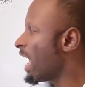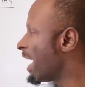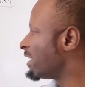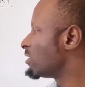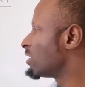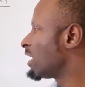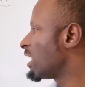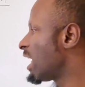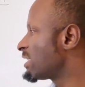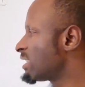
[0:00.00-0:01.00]
And
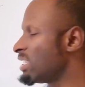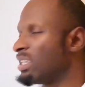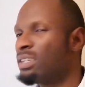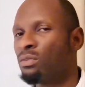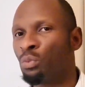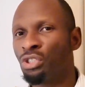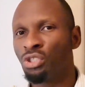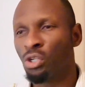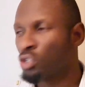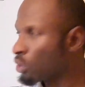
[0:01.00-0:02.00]
lastly, we
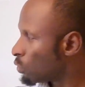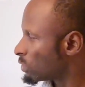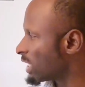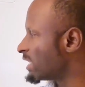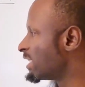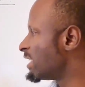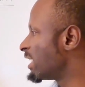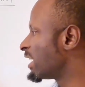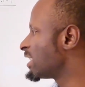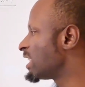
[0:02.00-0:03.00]
just looked at the
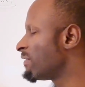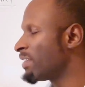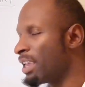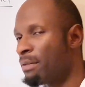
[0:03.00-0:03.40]
negative